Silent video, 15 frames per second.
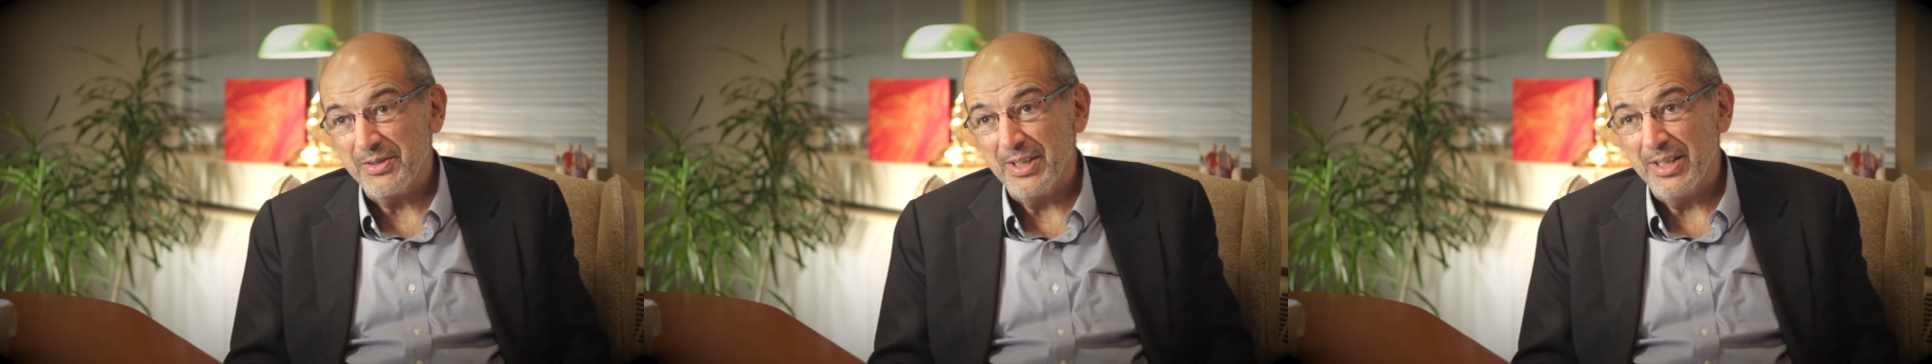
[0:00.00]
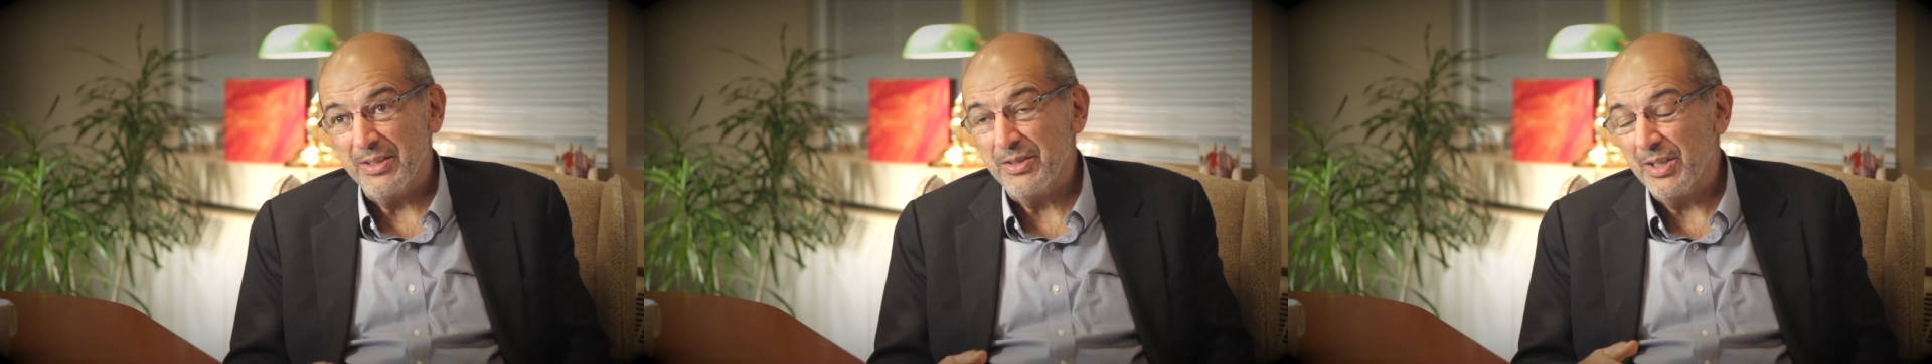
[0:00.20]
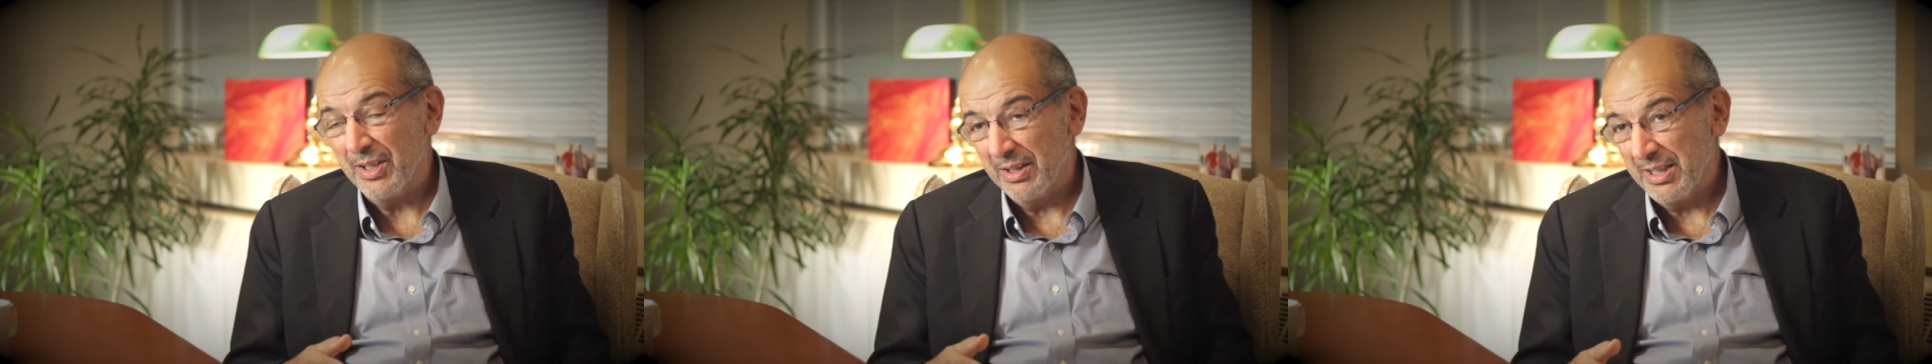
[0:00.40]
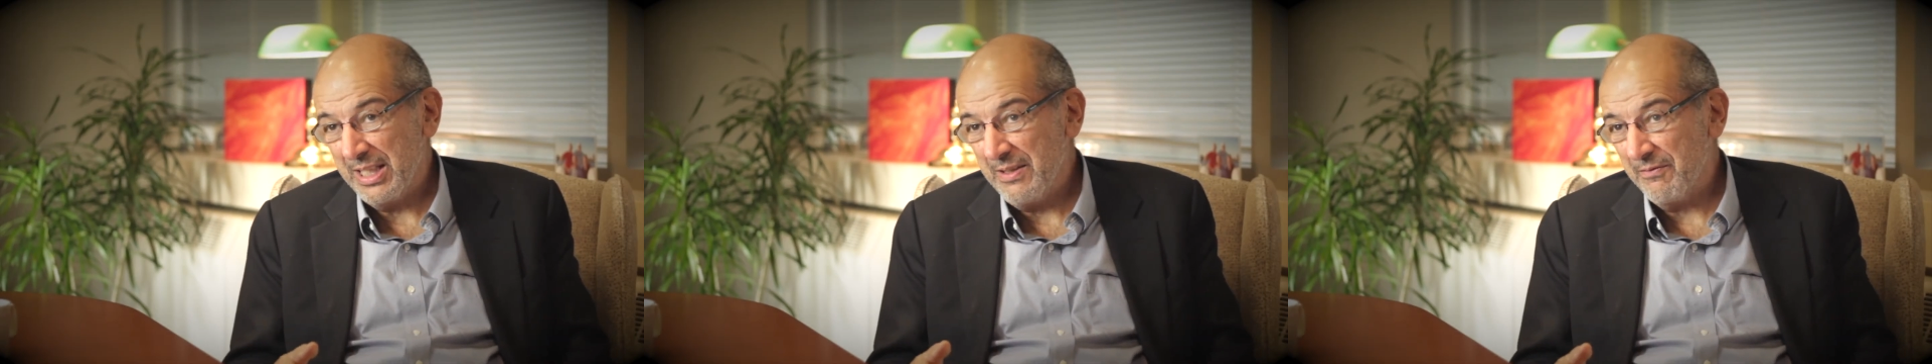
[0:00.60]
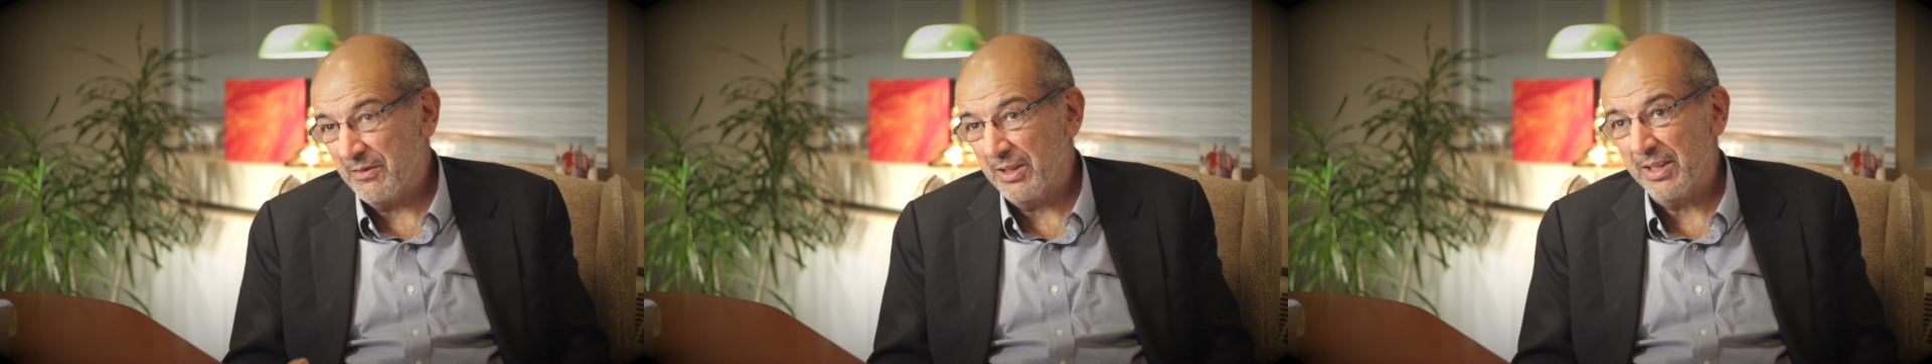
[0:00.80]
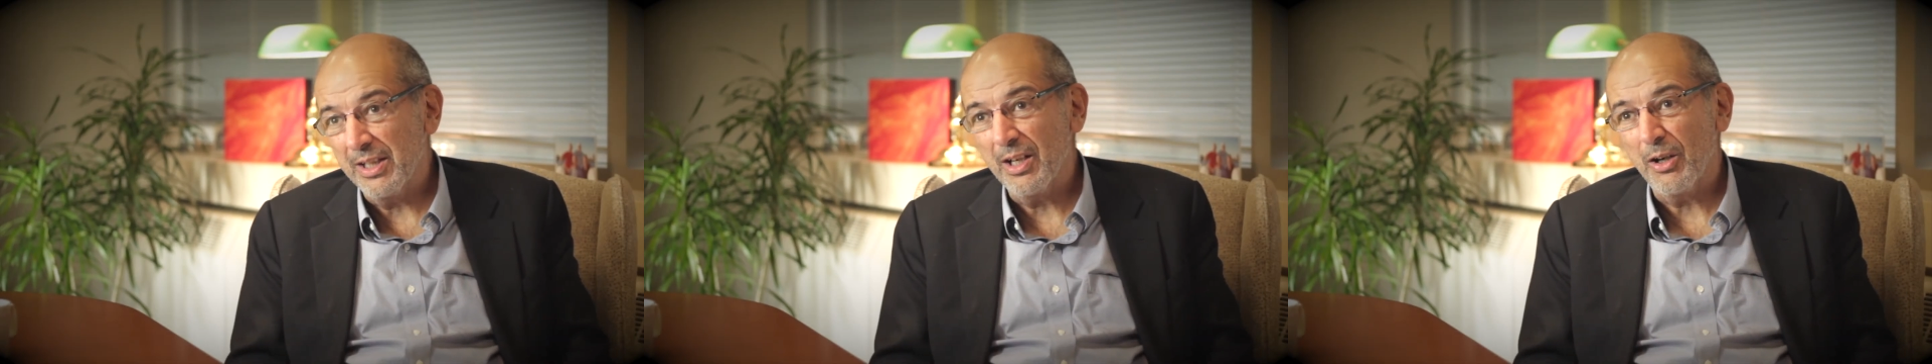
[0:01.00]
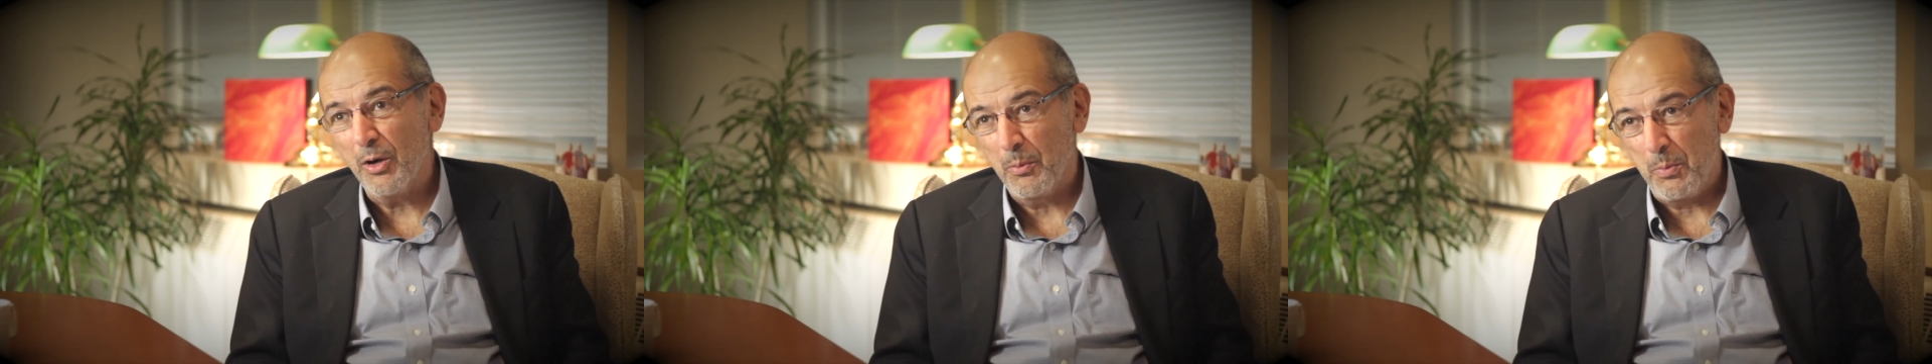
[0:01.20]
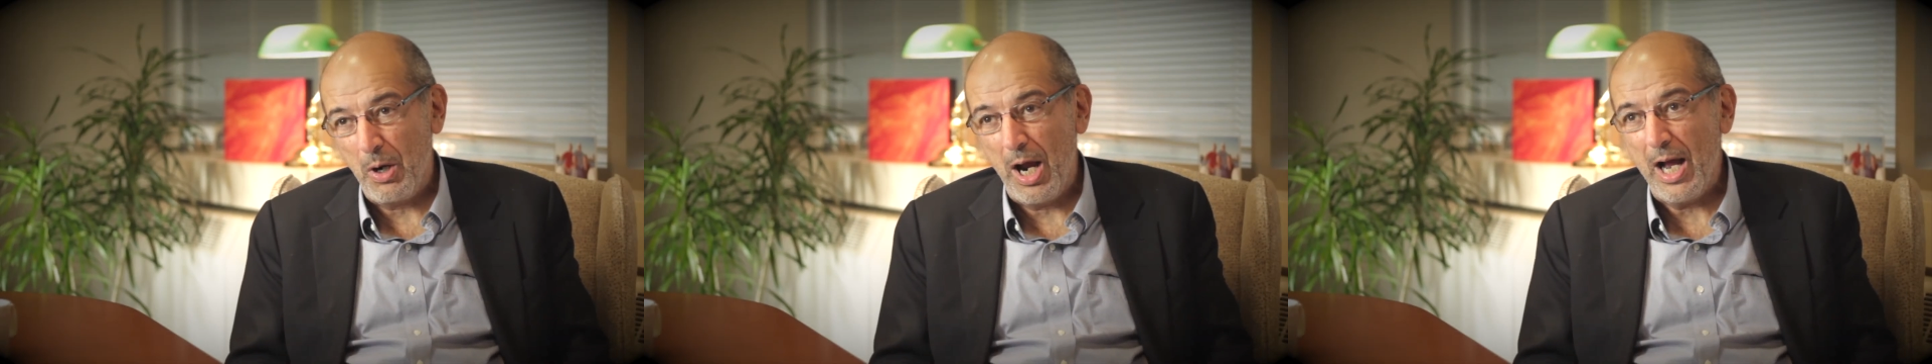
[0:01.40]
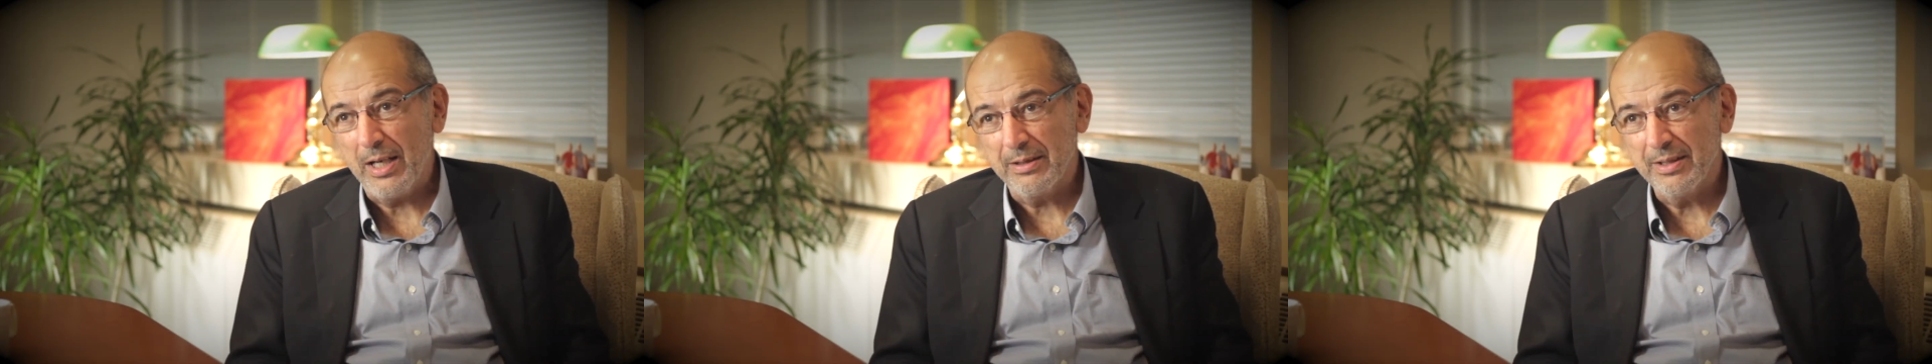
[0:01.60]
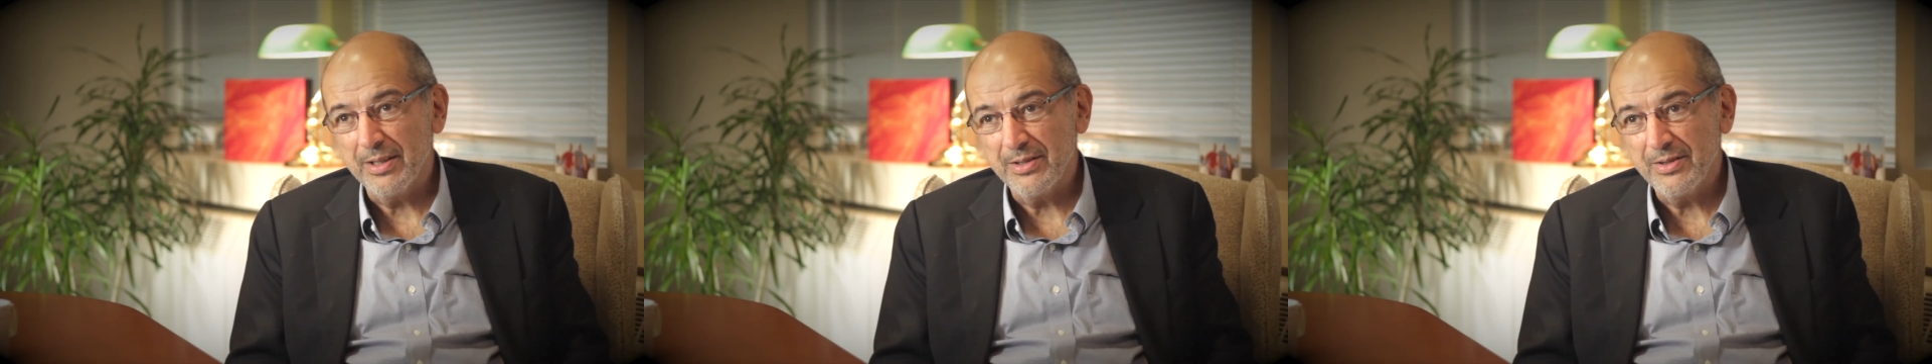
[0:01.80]
and to leave clinical
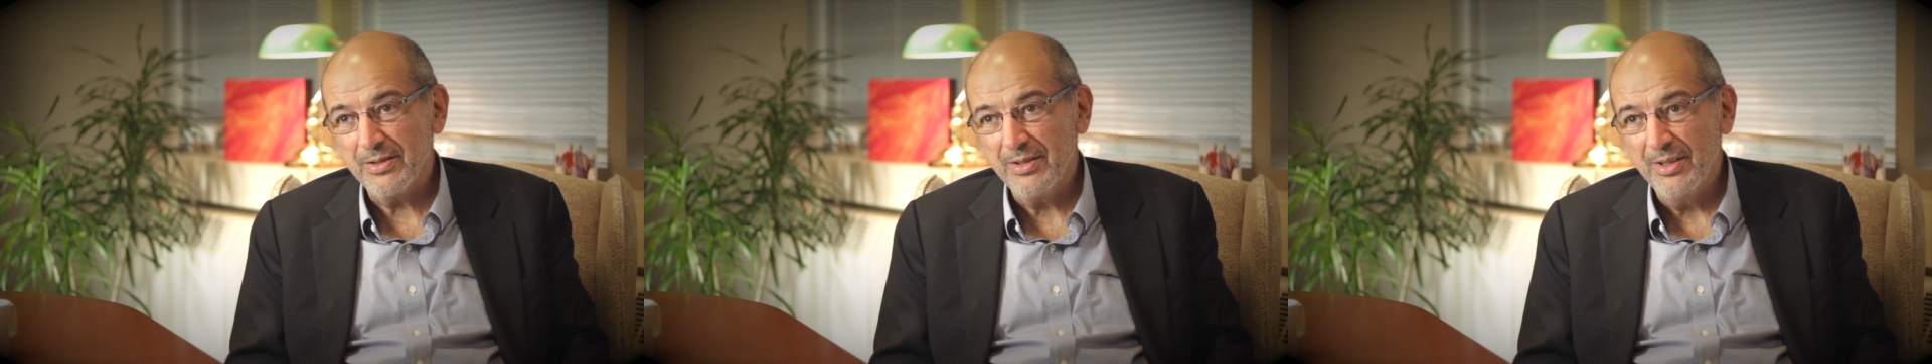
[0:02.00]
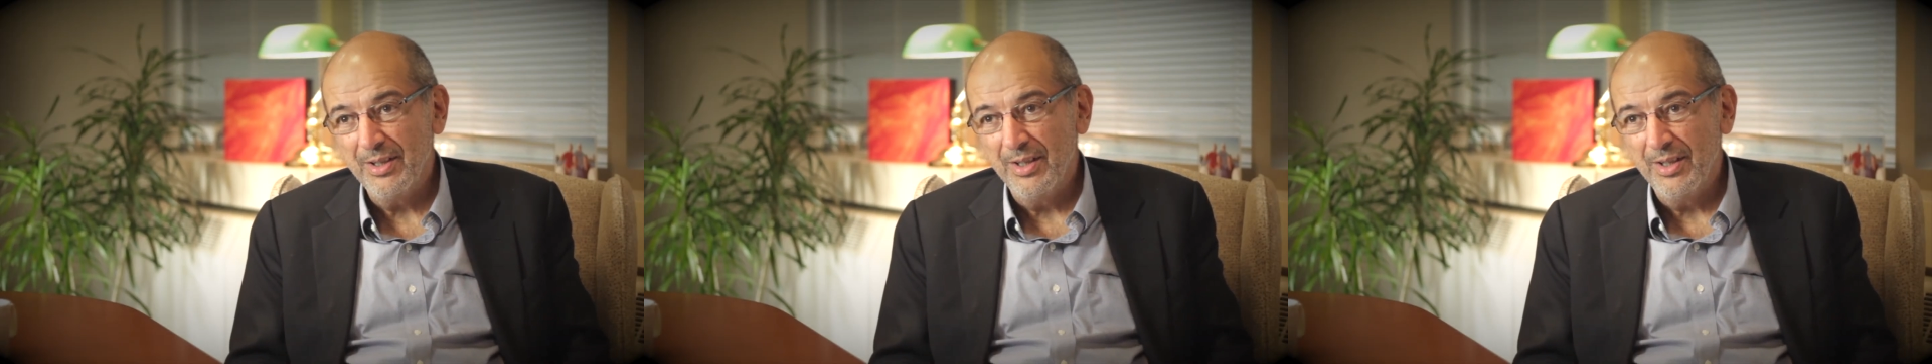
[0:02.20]
practice